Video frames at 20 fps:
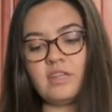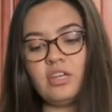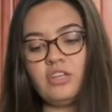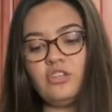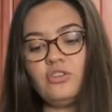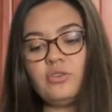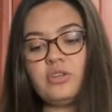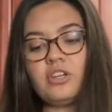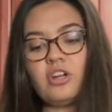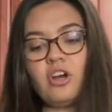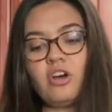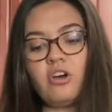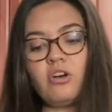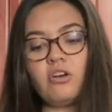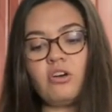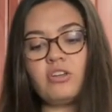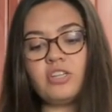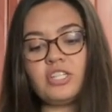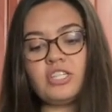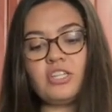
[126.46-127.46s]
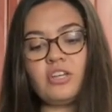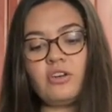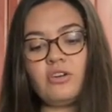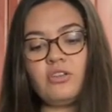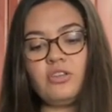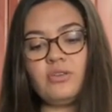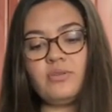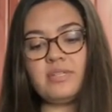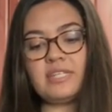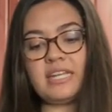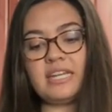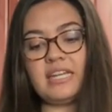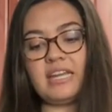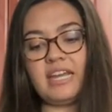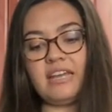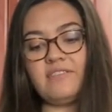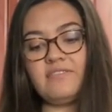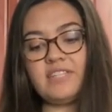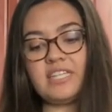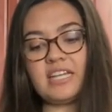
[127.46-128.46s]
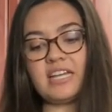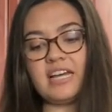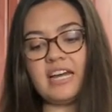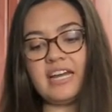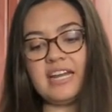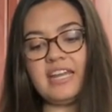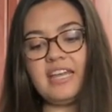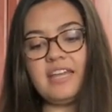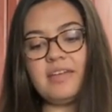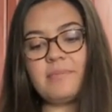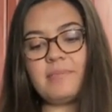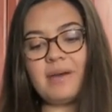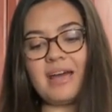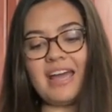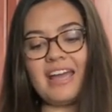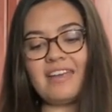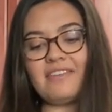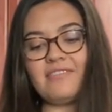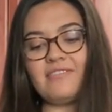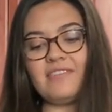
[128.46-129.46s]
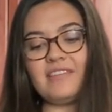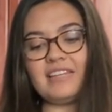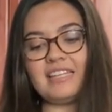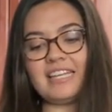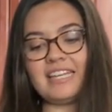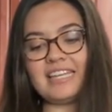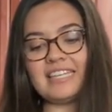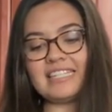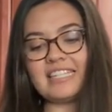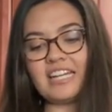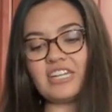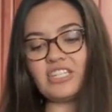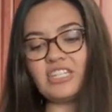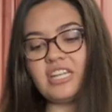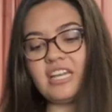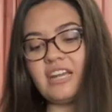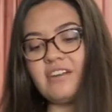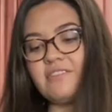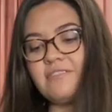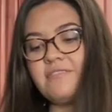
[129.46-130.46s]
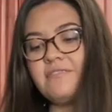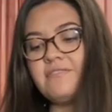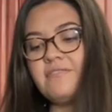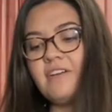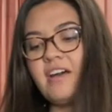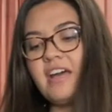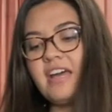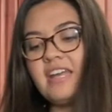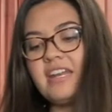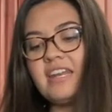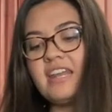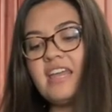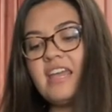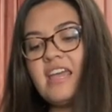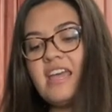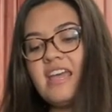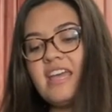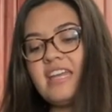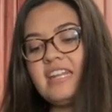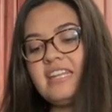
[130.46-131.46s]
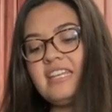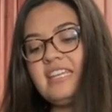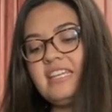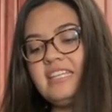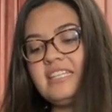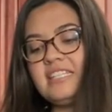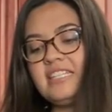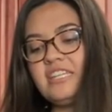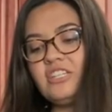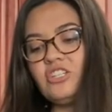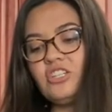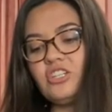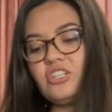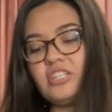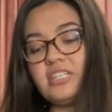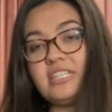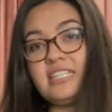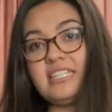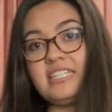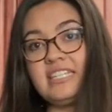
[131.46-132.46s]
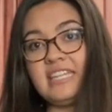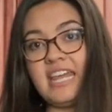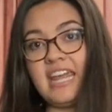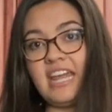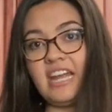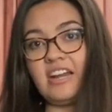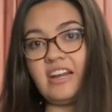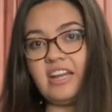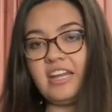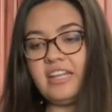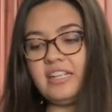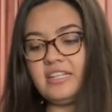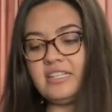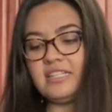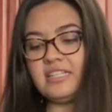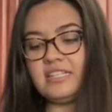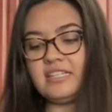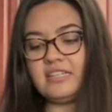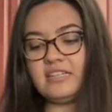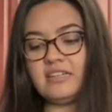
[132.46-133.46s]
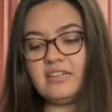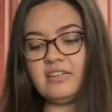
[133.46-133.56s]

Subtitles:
You can also use a knife to cut it, but I feel like it's actually kind of fun and easy to just tear it.